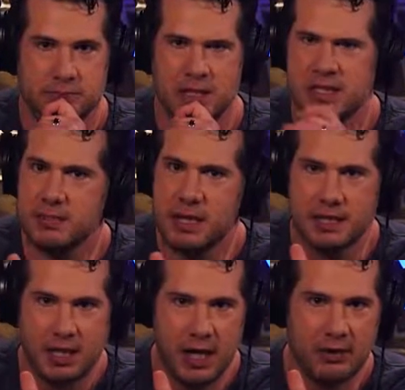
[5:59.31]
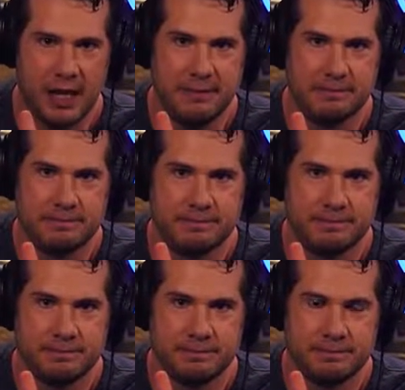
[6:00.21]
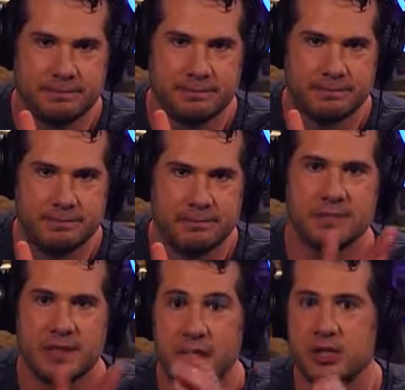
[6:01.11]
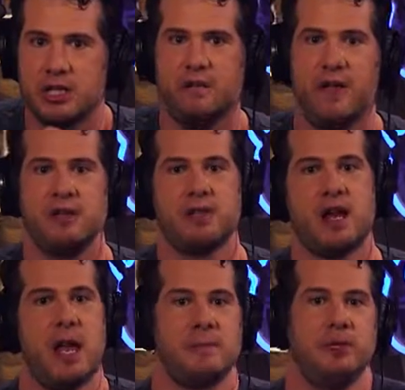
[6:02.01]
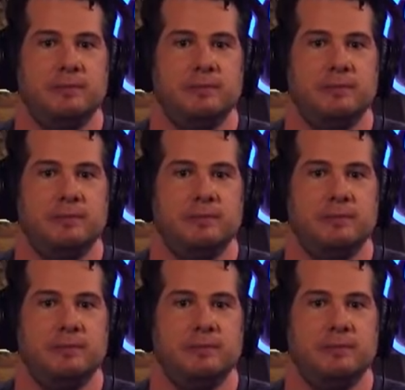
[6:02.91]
Doesn't seem like a ton, right? Tell yourself failure is not an option.